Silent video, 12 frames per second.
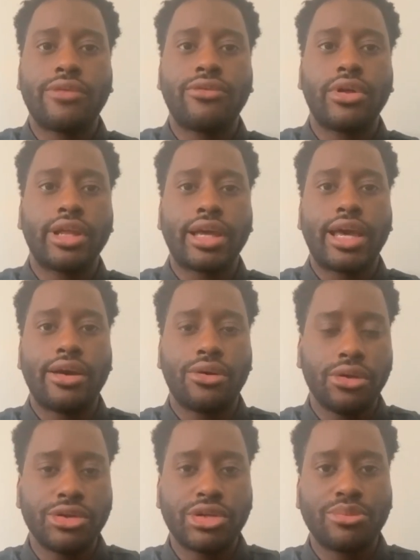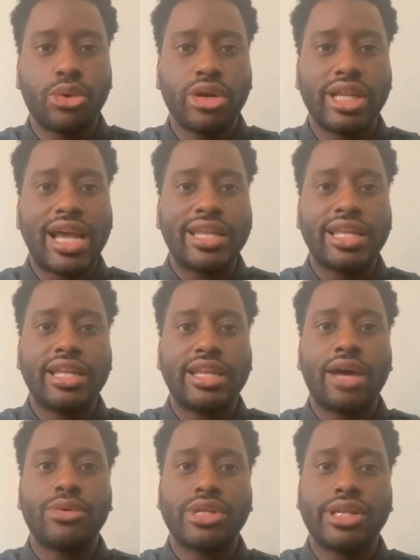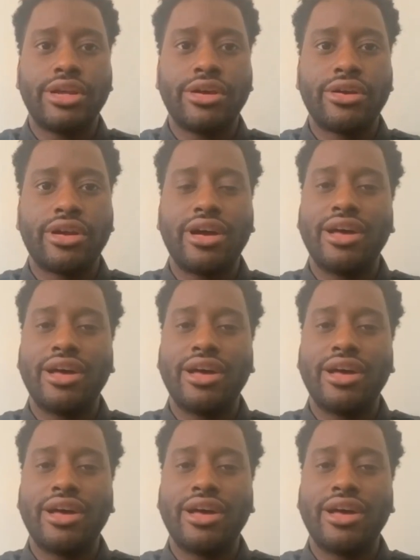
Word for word: I felt like I had all the support that I needed that was there.